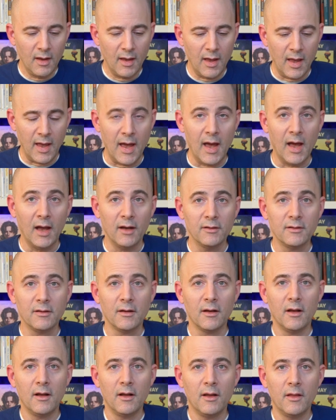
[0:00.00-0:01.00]

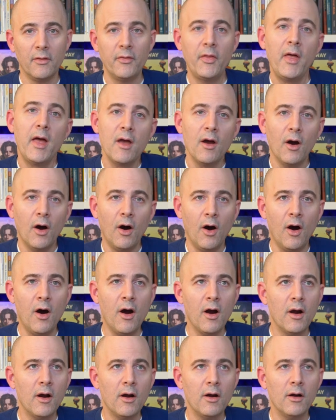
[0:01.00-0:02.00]
And they
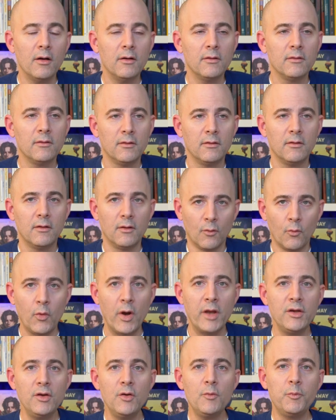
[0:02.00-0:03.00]
are,
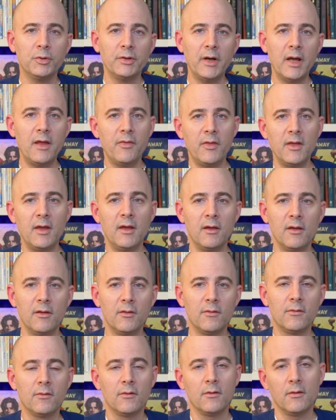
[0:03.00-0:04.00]
when you play
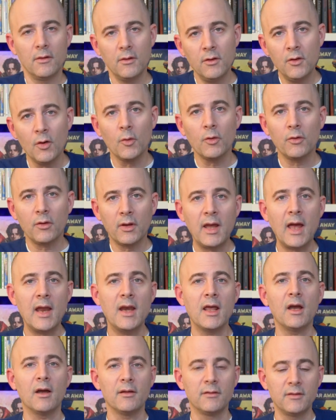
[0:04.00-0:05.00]
these, you're
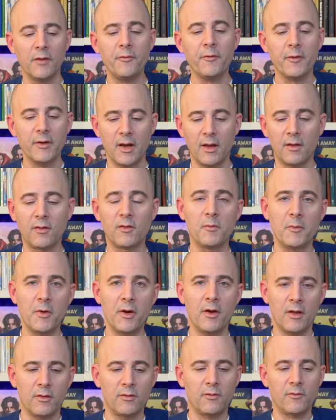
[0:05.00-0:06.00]
getting a different
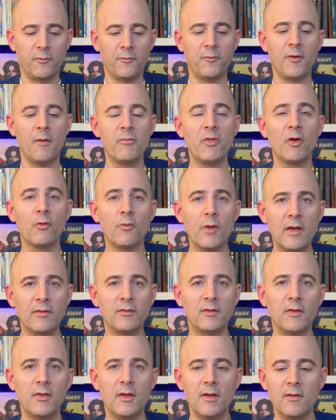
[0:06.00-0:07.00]
experience from the
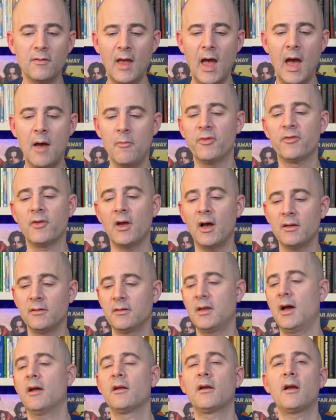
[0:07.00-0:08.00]
rest of these
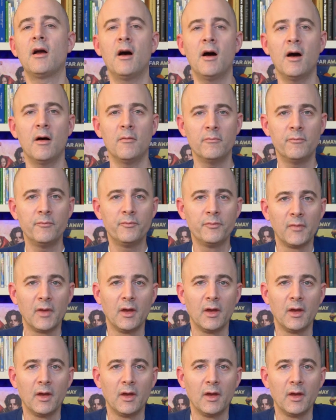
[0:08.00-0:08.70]
Amazon.com